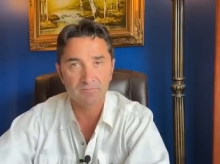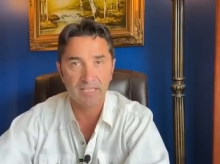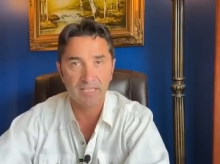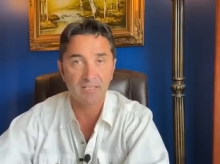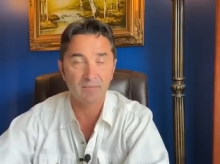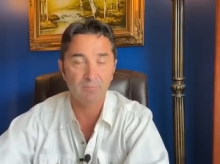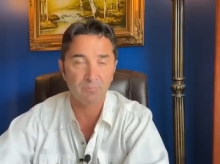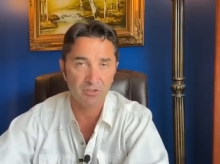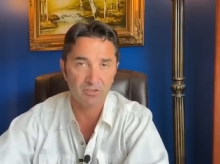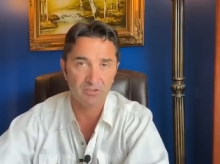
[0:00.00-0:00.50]

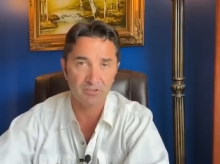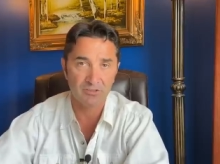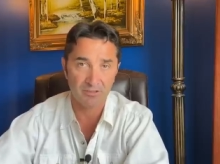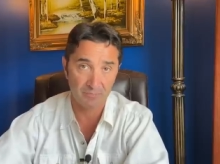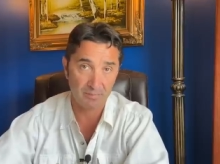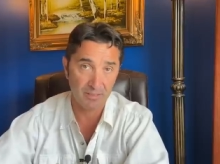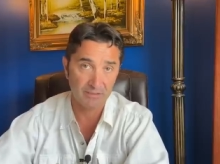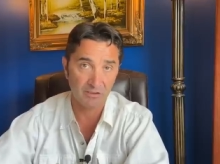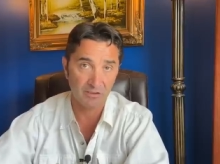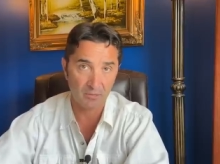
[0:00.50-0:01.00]
taken
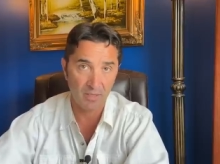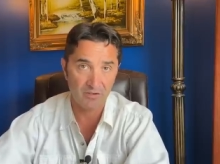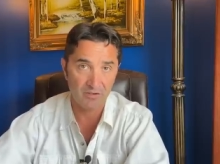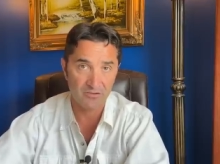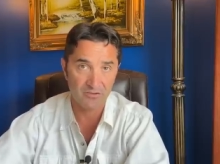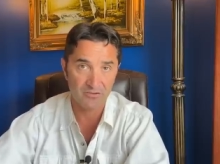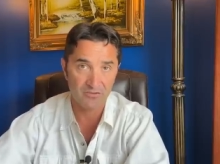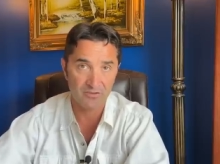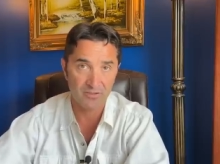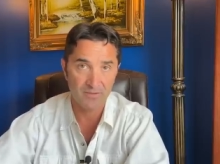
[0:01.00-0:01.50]
prisoner by the
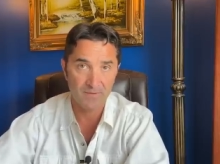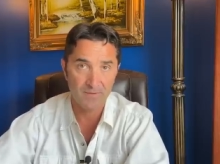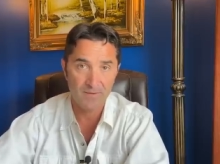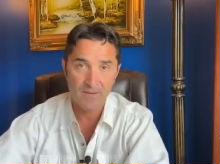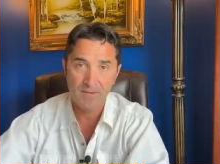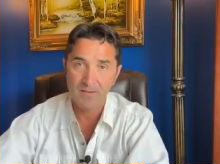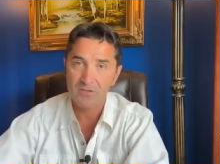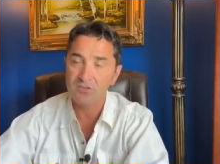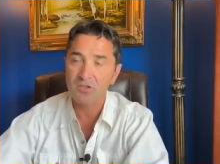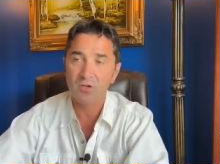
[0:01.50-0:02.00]
Russians.
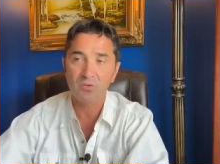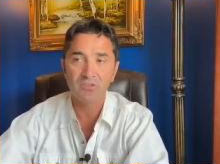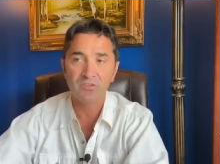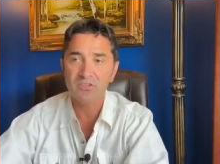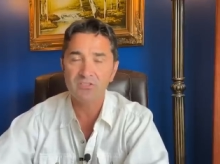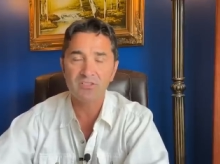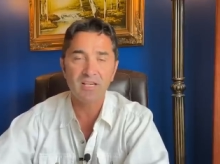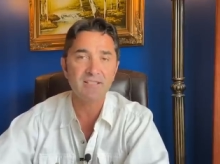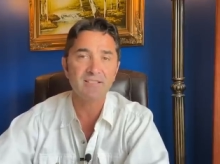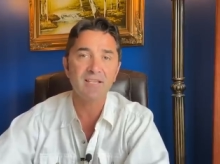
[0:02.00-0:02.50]
So
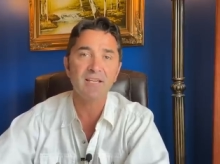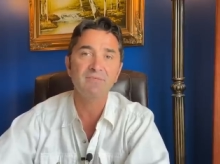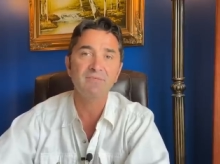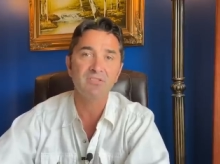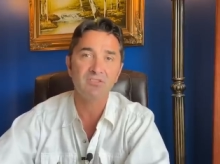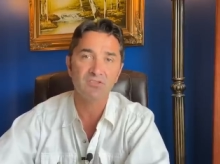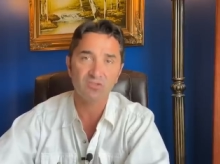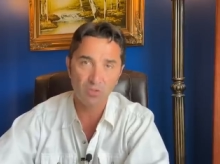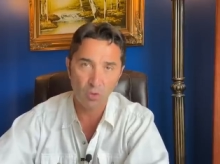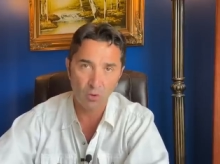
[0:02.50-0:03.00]
these guys
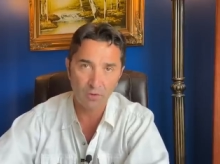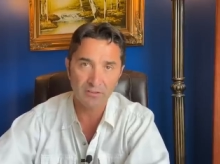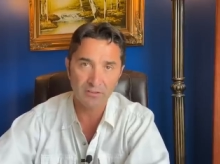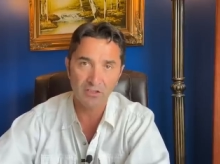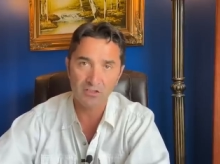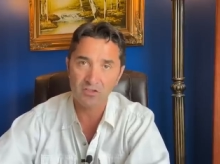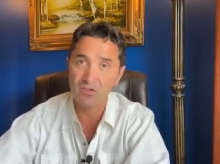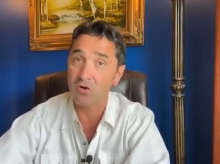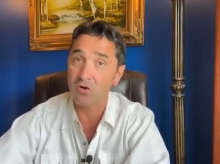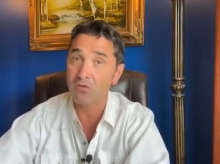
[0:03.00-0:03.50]
have a
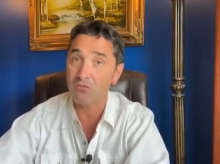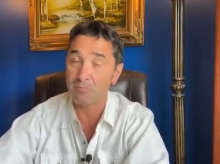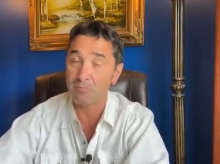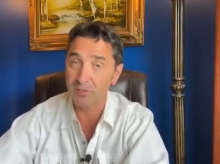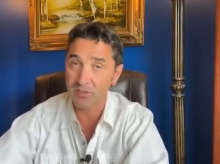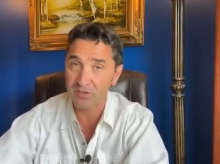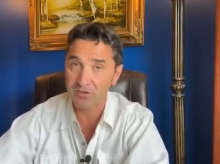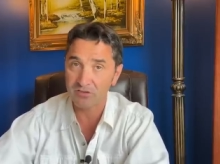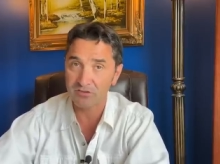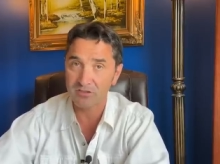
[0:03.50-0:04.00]
shortage
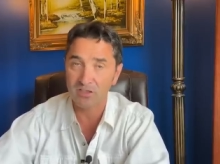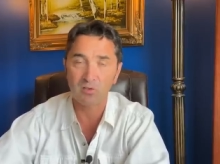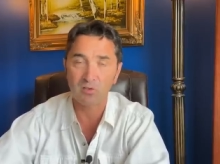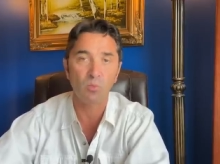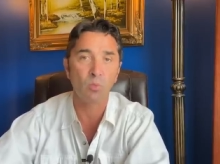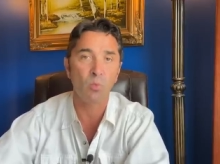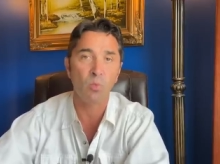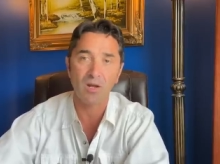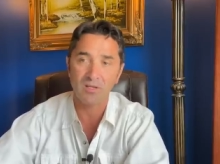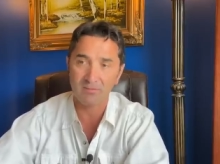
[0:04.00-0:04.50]
of personnel,
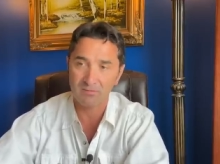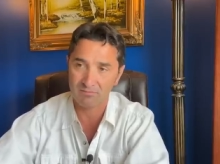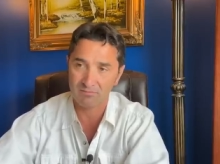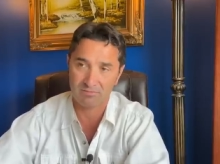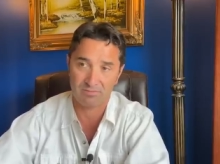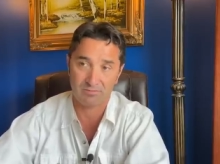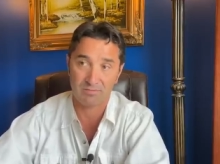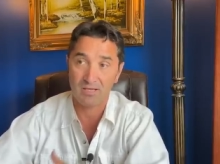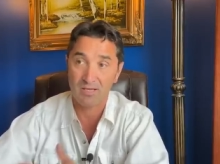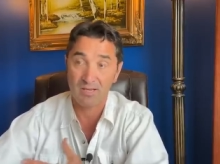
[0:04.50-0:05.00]
what,
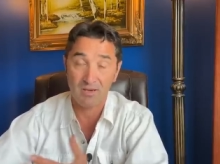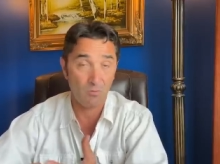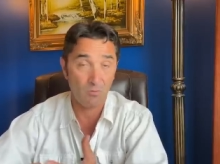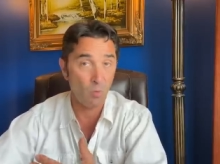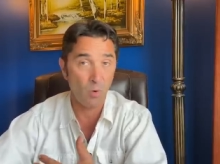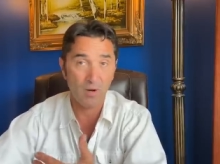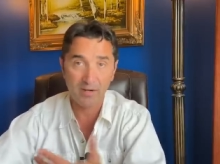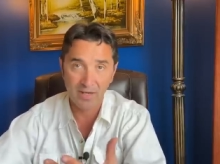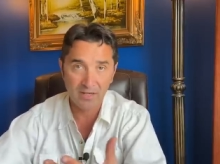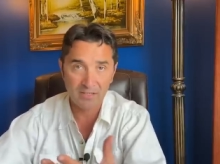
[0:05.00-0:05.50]

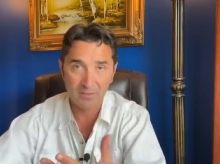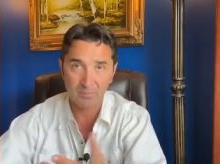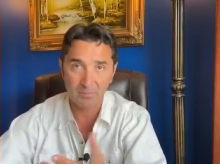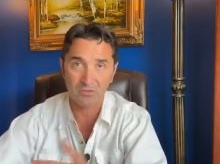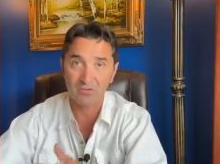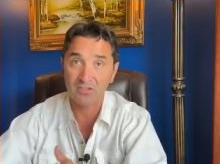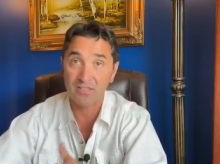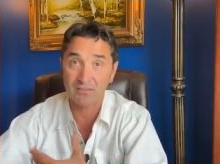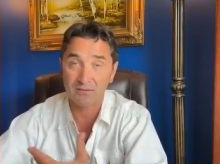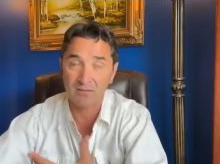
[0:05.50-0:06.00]

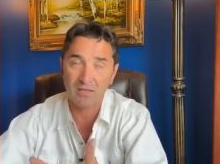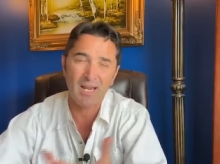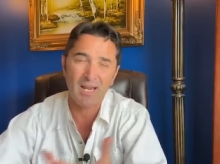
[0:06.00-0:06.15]
100%,